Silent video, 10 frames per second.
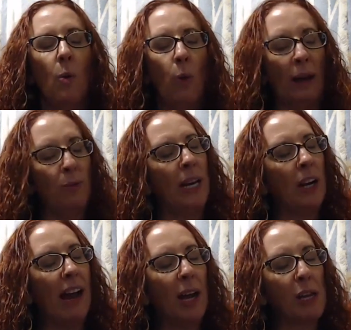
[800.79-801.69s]
When we
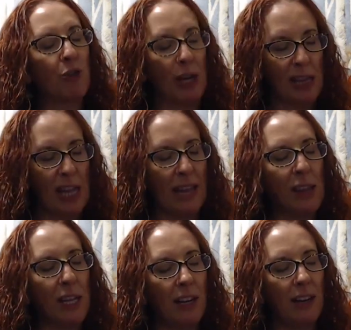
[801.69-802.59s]
are extra
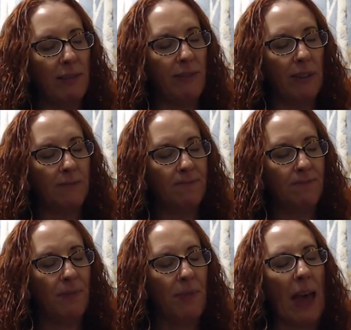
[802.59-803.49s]
sensitive,
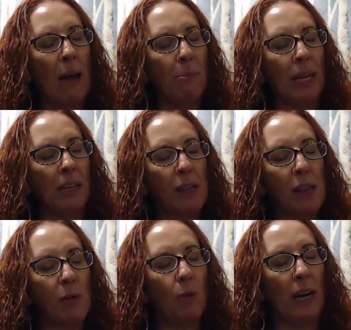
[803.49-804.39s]
that
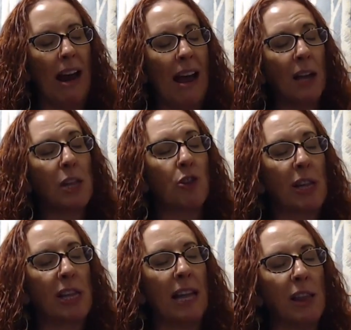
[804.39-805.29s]
means we're
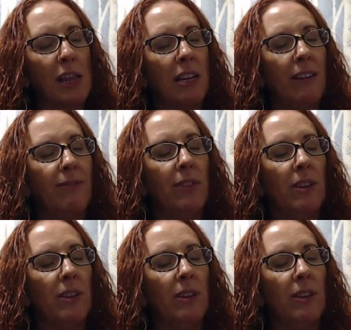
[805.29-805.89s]
extra sensitive